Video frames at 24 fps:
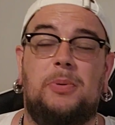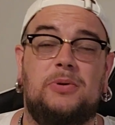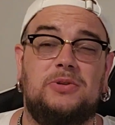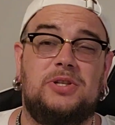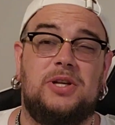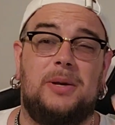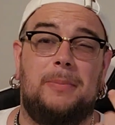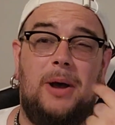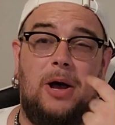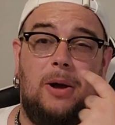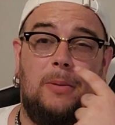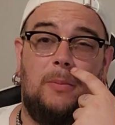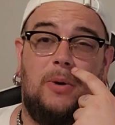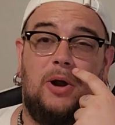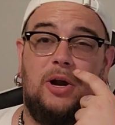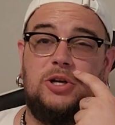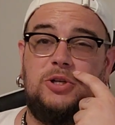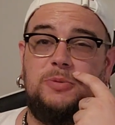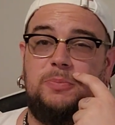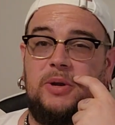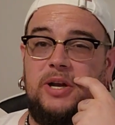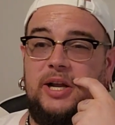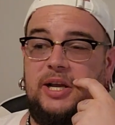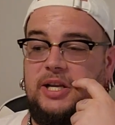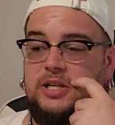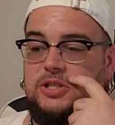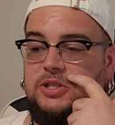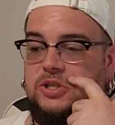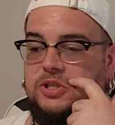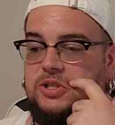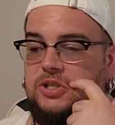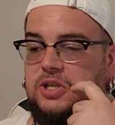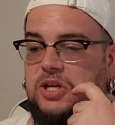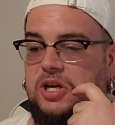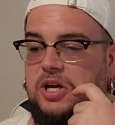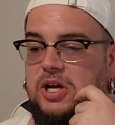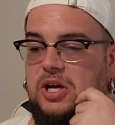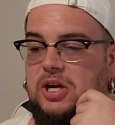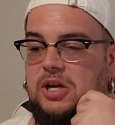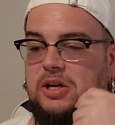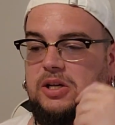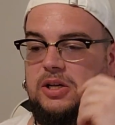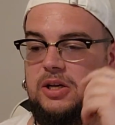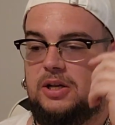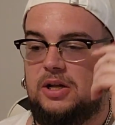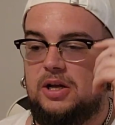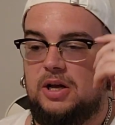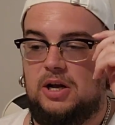supposed to come out in March, but I guess there's
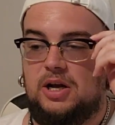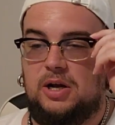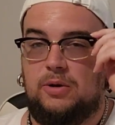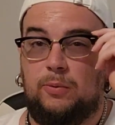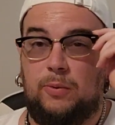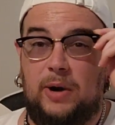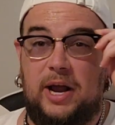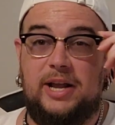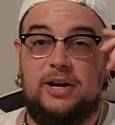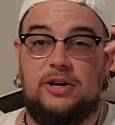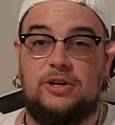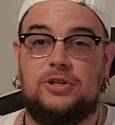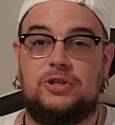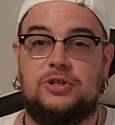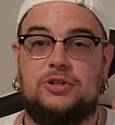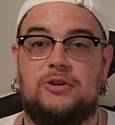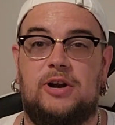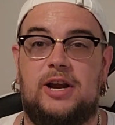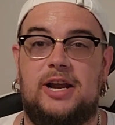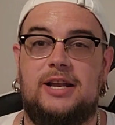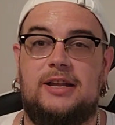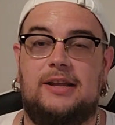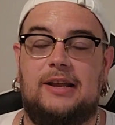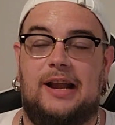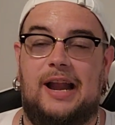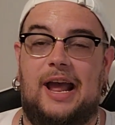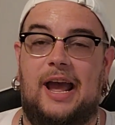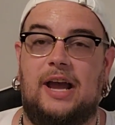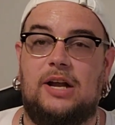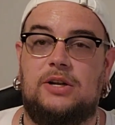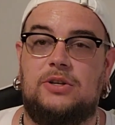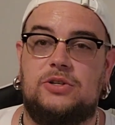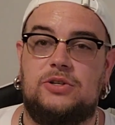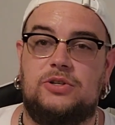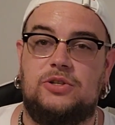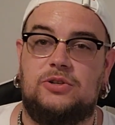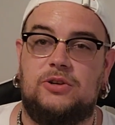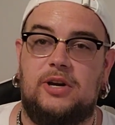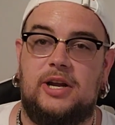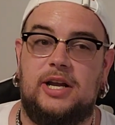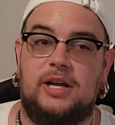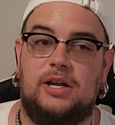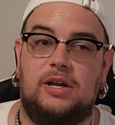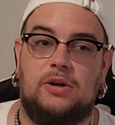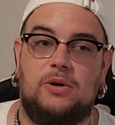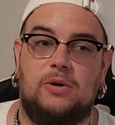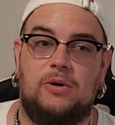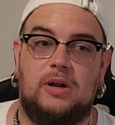a writer's strike, an actor's
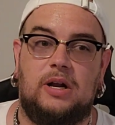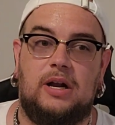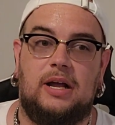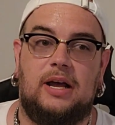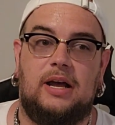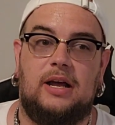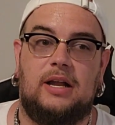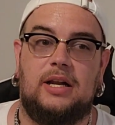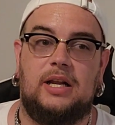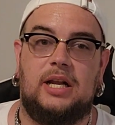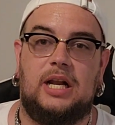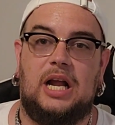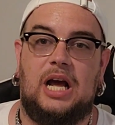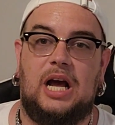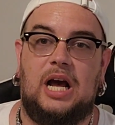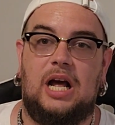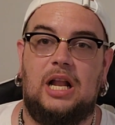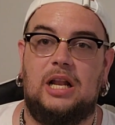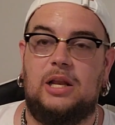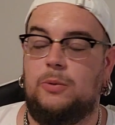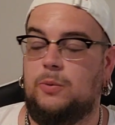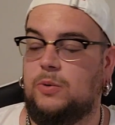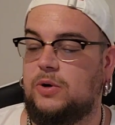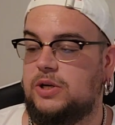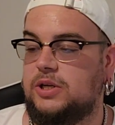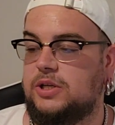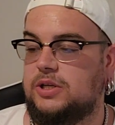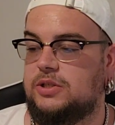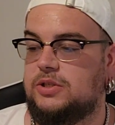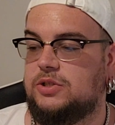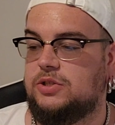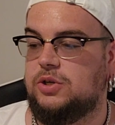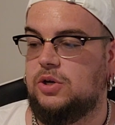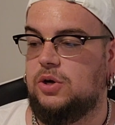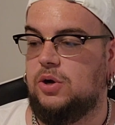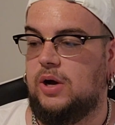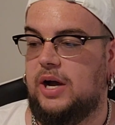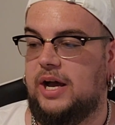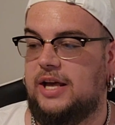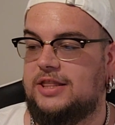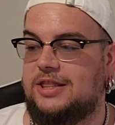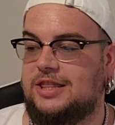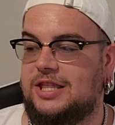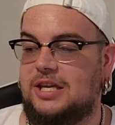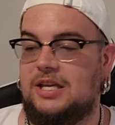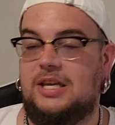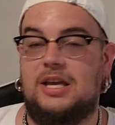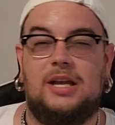strike going on in Hollywood. So I
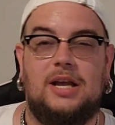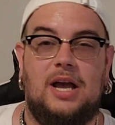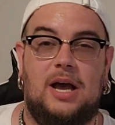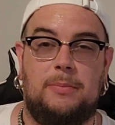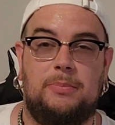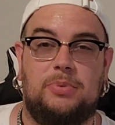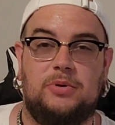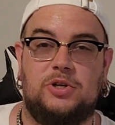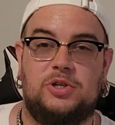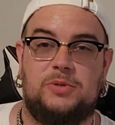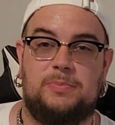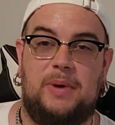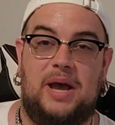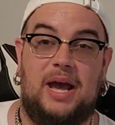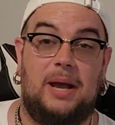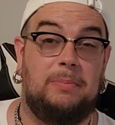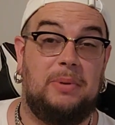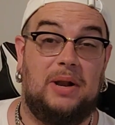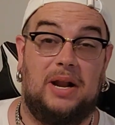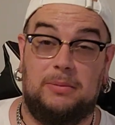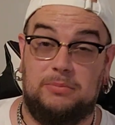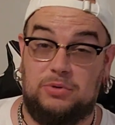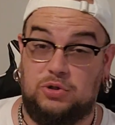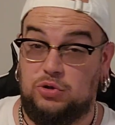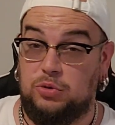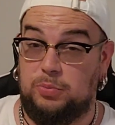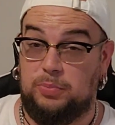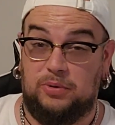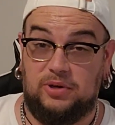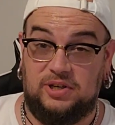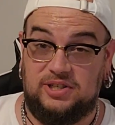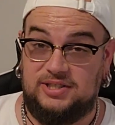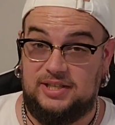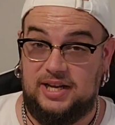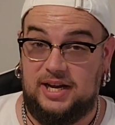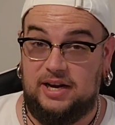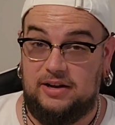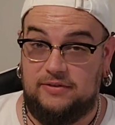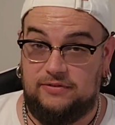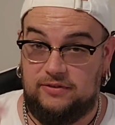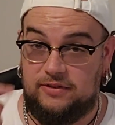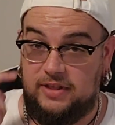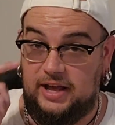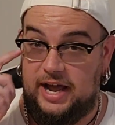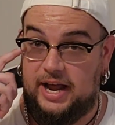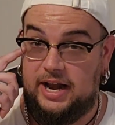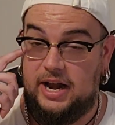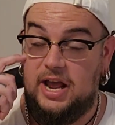think it got pushed back, but I'm super excited
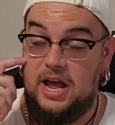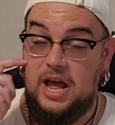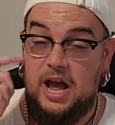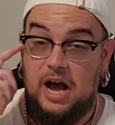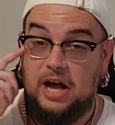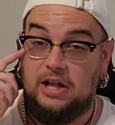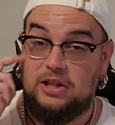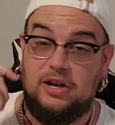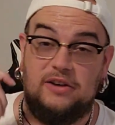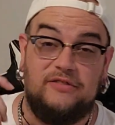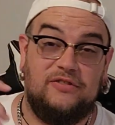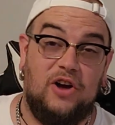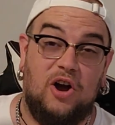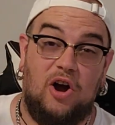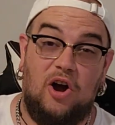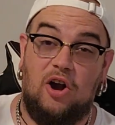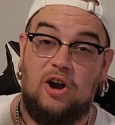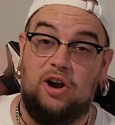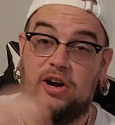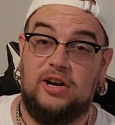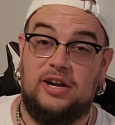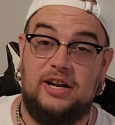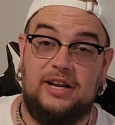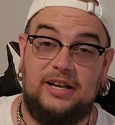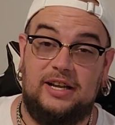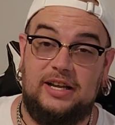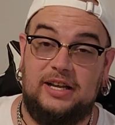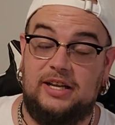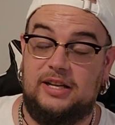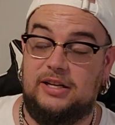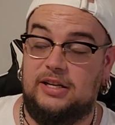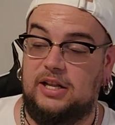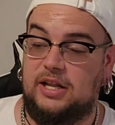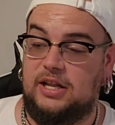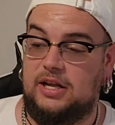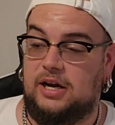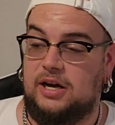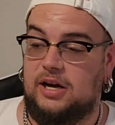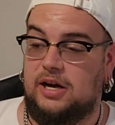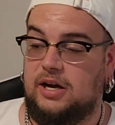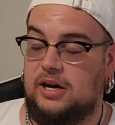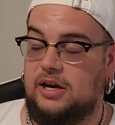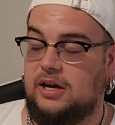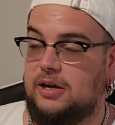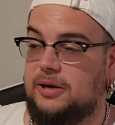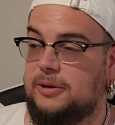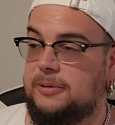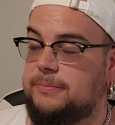for that. I love the art in
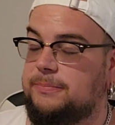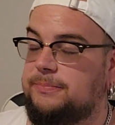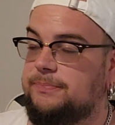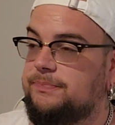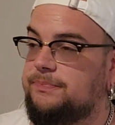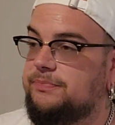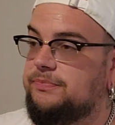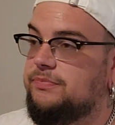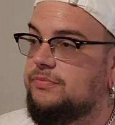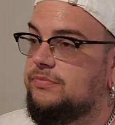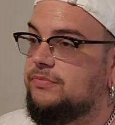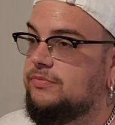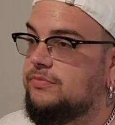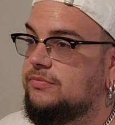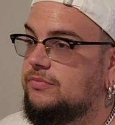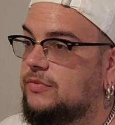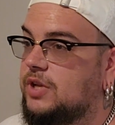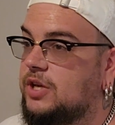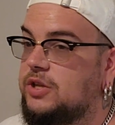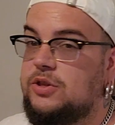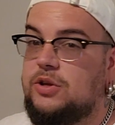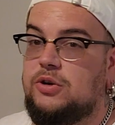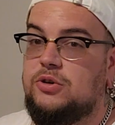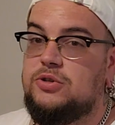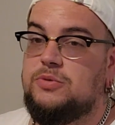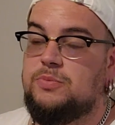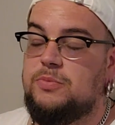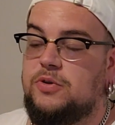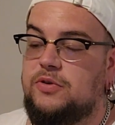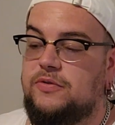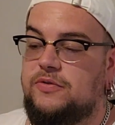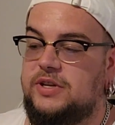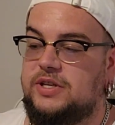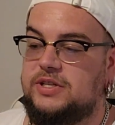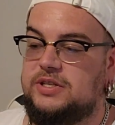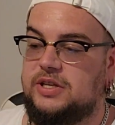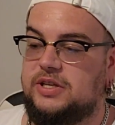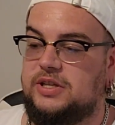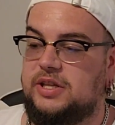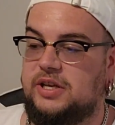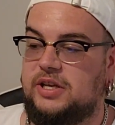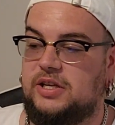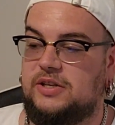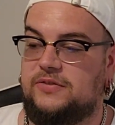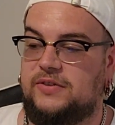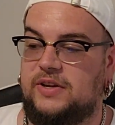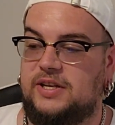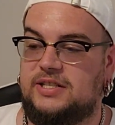those movies. I
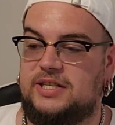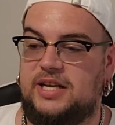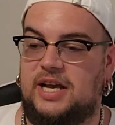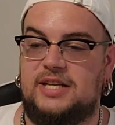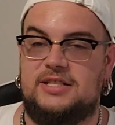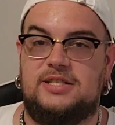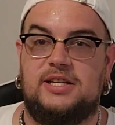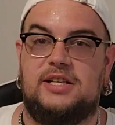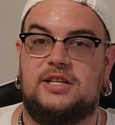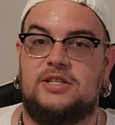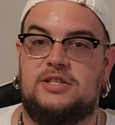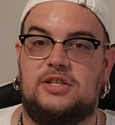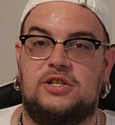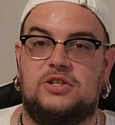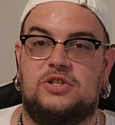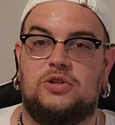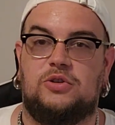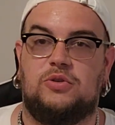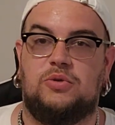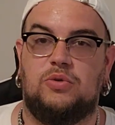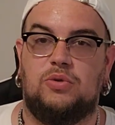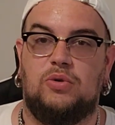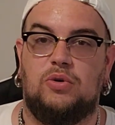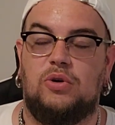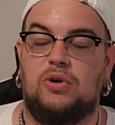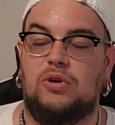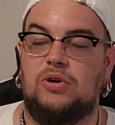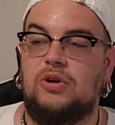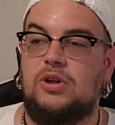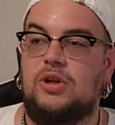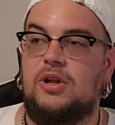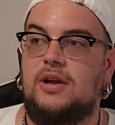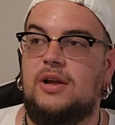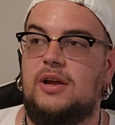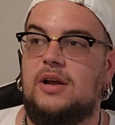think it's fantastic. It's such a cool,